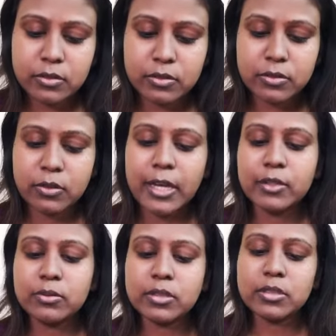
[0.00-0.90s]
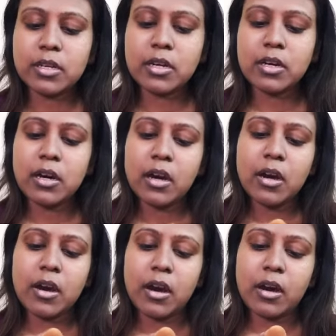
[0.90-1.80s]
So I use the,
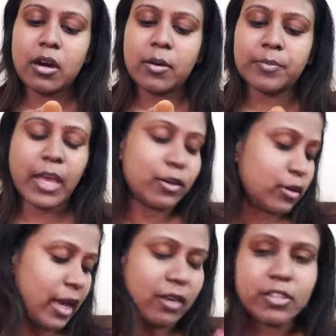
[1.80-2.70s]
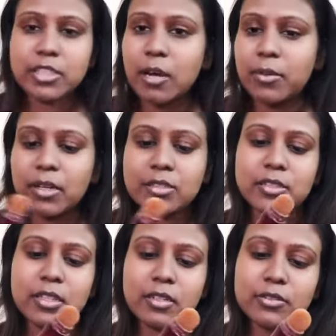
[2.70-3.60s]
um, I don't have a Chambor
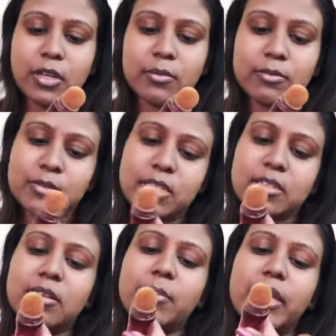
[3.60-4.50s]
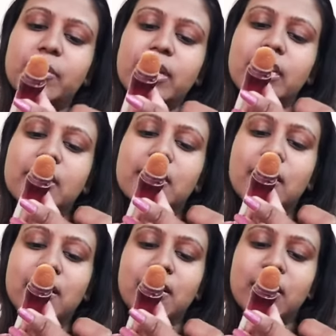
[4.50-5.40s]
concealer, so I'm using the Maybelline
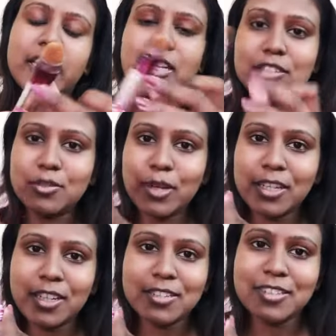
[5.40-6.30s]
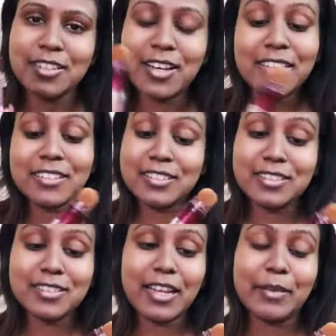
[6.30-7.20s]
uh, Age Rewind concealer, and this
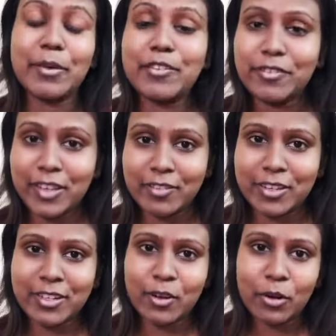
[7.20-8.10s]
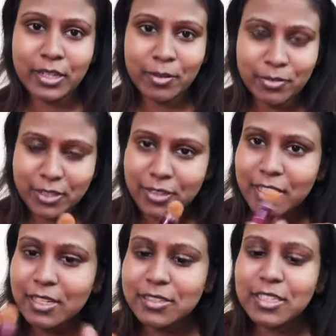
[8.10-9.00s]
is like my favorite, all time favorite
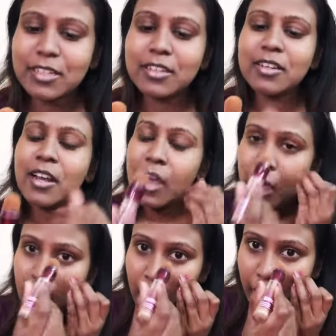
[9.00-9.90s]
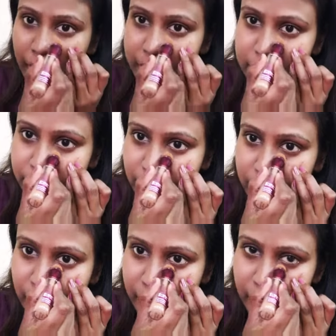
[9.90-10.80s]
concealer, and it's
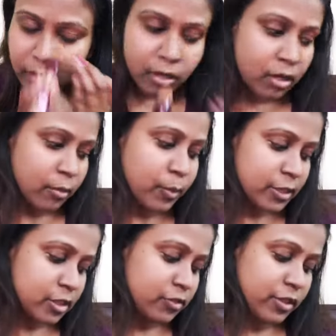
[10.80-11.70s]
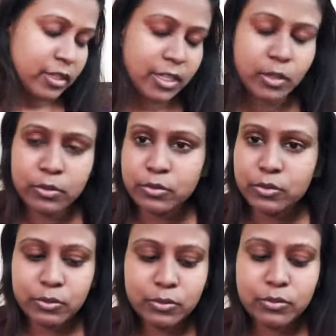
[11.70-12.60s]
very like uh, budget friendly
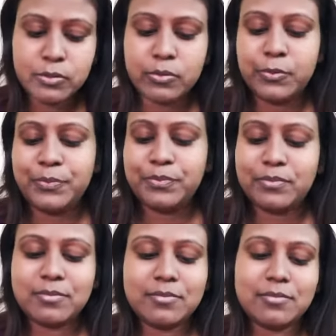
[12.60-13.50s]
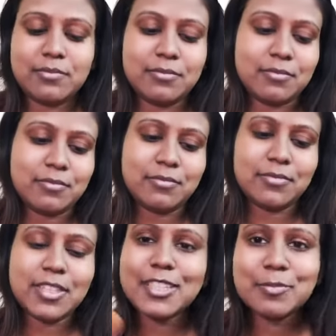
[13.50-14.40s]
also, so
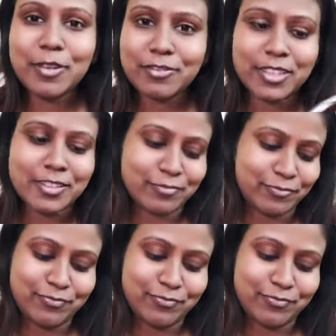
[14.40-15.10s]
it's perfect.